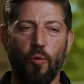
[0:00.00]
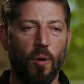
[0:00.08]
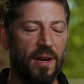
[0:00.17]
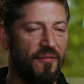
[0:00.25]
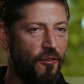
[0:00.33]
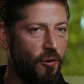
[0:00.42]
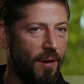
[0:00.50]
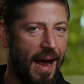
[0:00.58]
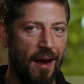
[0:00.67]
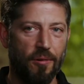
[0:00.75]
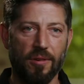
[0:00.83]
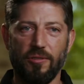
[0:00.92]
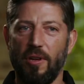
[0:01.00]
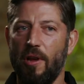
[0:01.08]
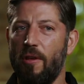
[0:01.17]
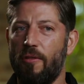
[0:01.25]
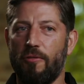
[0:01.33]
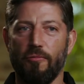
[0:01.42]
24 hours,
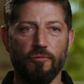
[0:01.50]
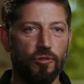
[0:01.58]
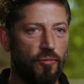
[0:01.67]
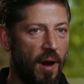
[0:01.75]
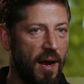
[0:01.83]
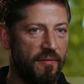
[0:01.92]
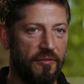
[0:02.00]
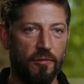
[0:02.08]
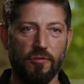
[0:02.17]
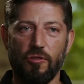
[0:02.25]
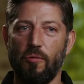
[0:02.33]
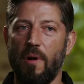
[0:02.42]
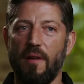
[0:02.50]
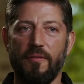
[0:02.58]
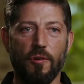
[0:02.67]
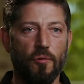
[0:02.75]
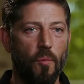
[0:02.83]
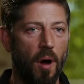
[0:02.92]
through drive-through, so wherever
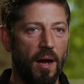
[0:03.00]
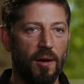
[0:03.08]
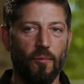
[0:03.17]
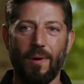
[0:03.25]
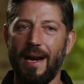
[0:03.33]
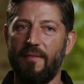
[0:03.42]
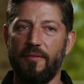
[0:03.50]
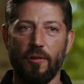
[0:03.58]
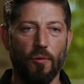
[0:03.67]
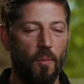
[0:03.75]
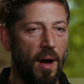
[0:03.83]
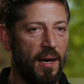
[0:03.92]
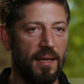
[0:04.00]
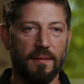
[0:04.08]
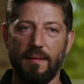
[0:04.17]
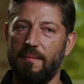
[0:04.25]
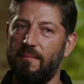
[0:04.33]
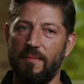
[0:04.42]
you want it, whenever you want it,
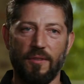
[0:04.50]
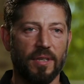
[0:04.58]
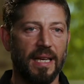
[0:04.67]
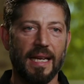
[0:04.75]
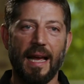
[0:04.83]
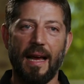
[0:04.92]
you can